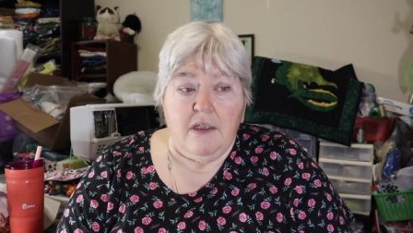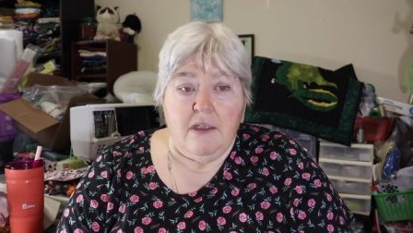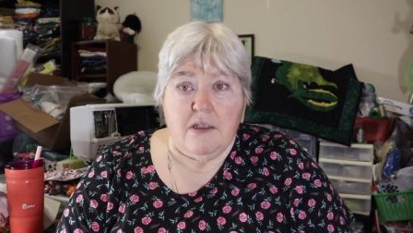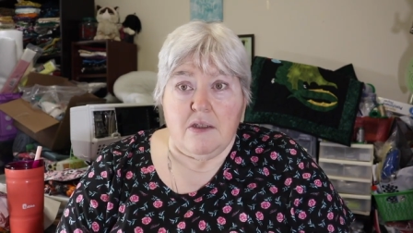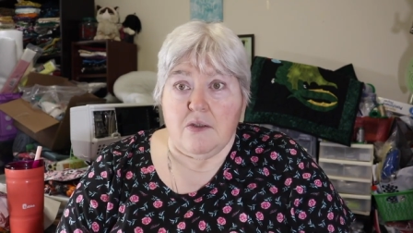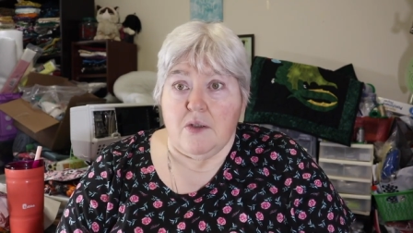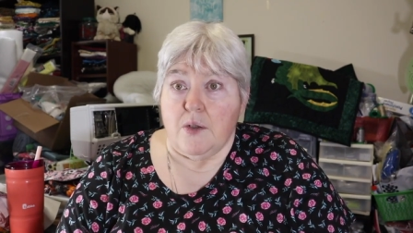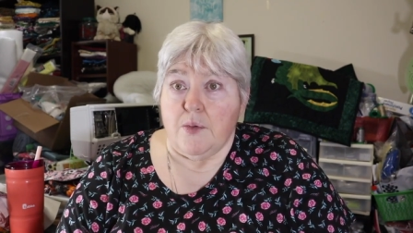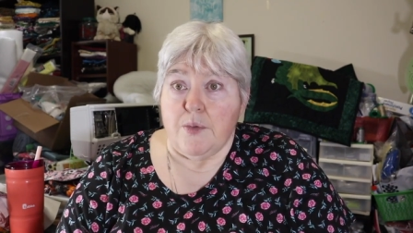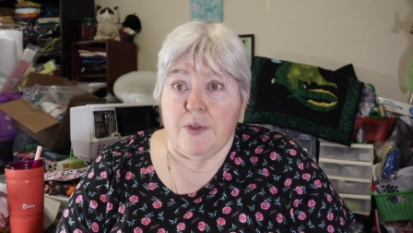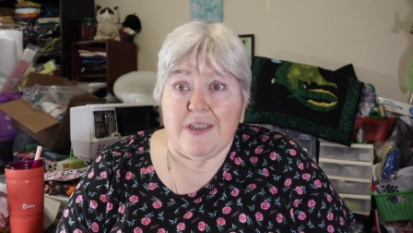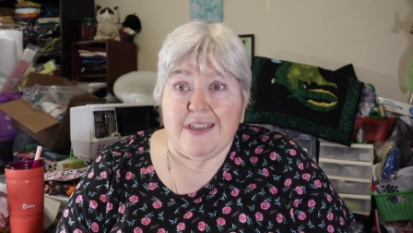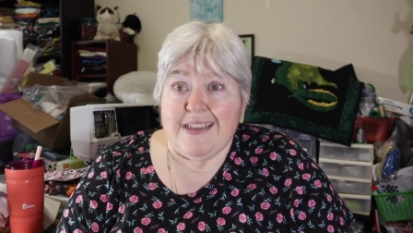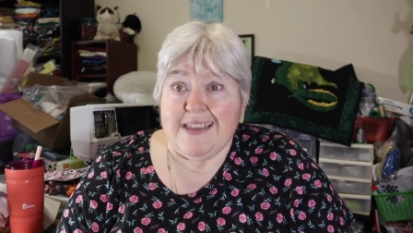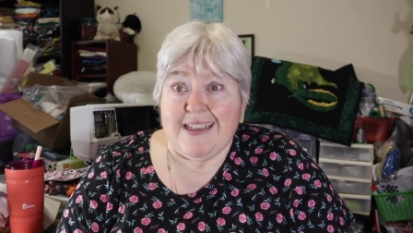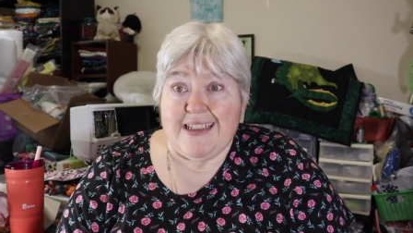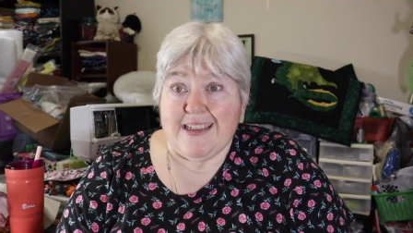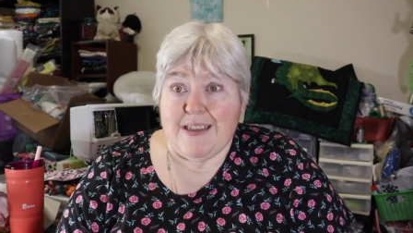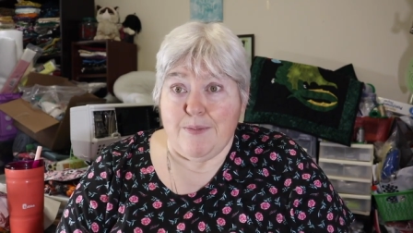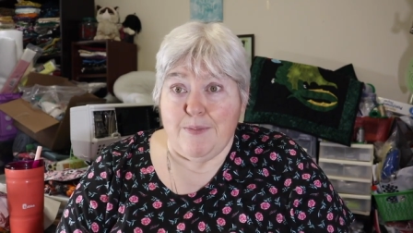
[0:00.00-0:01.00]
So I wasn't
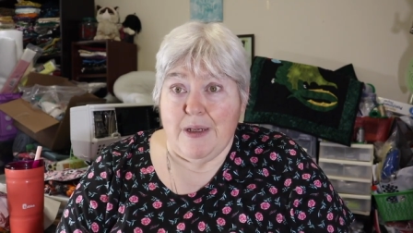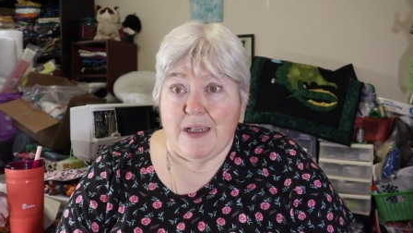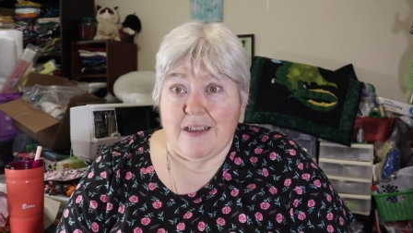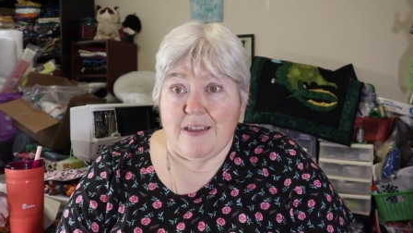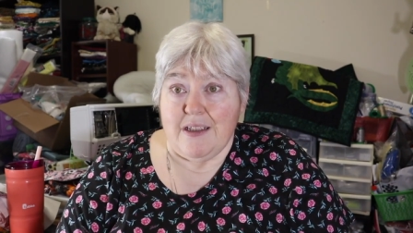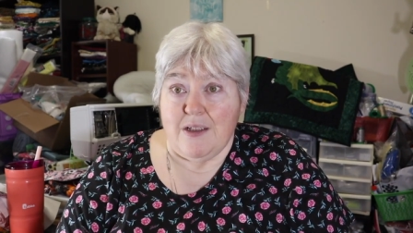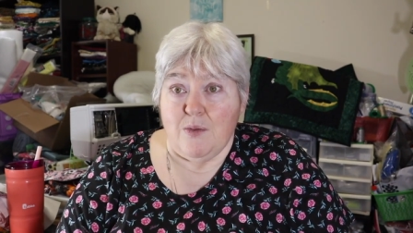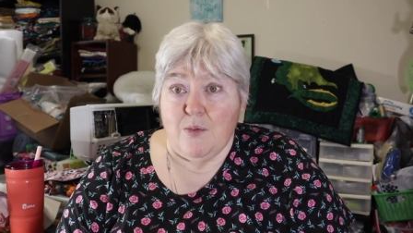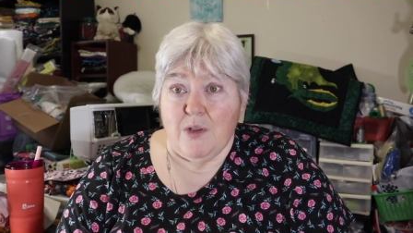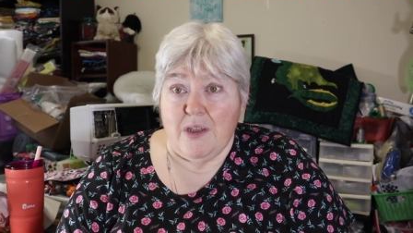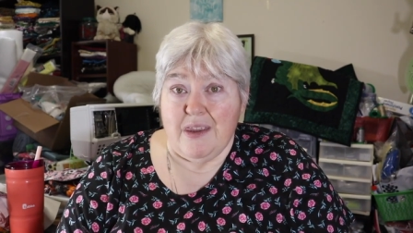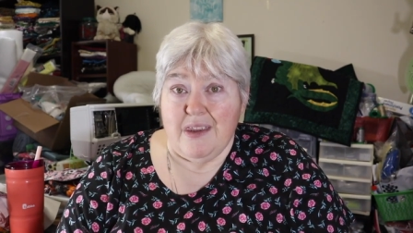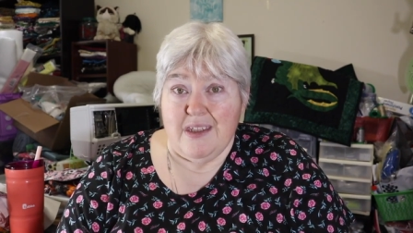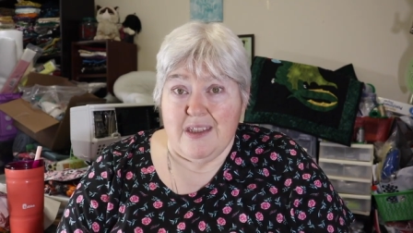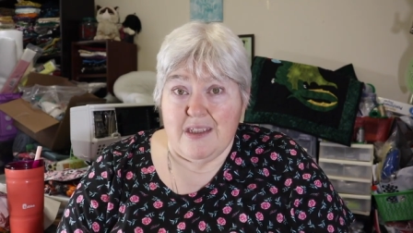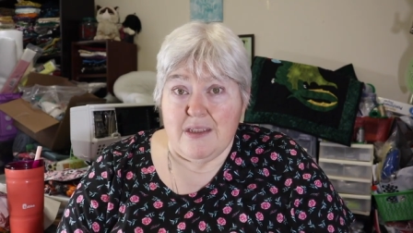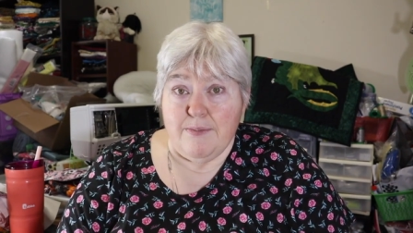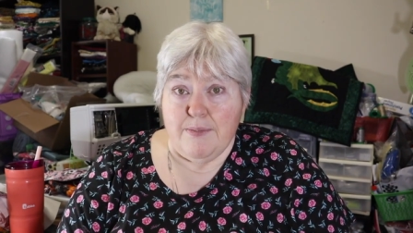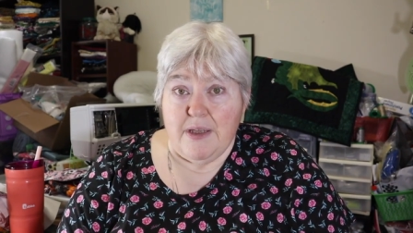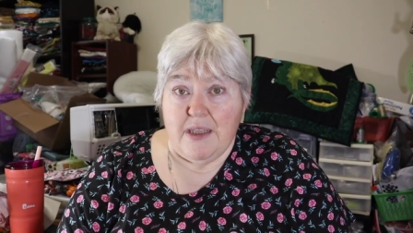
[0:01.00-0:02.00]
expecting one
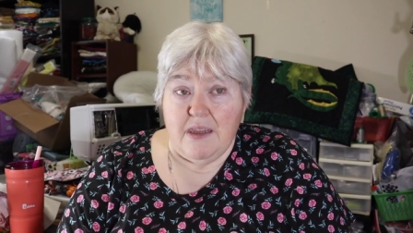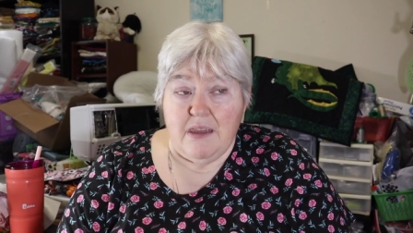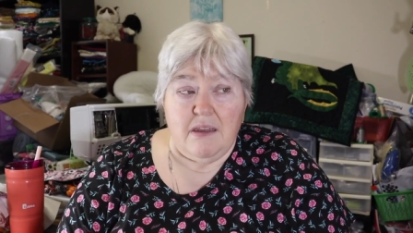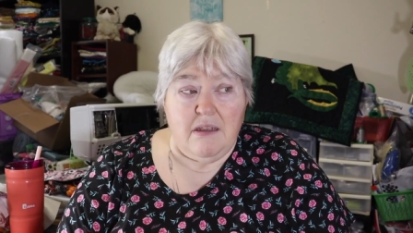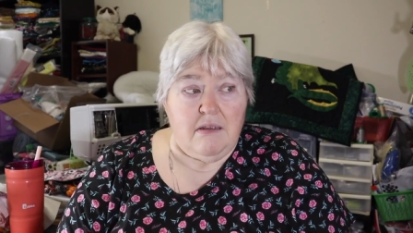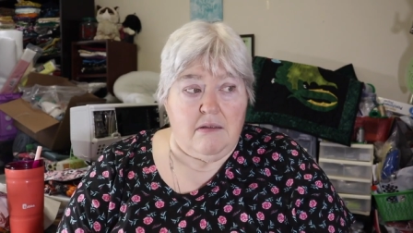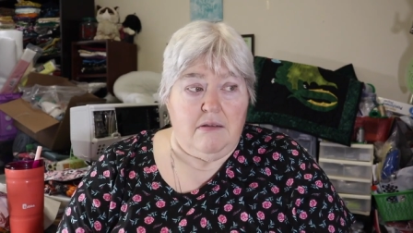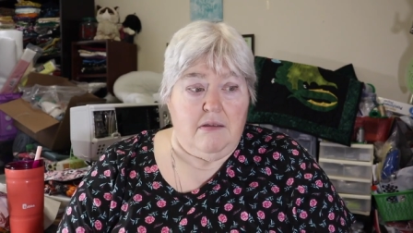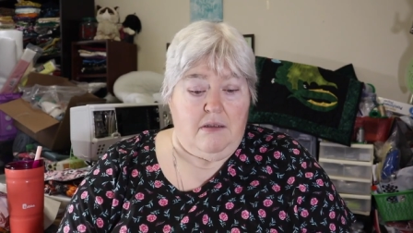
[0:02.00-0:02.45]
this month,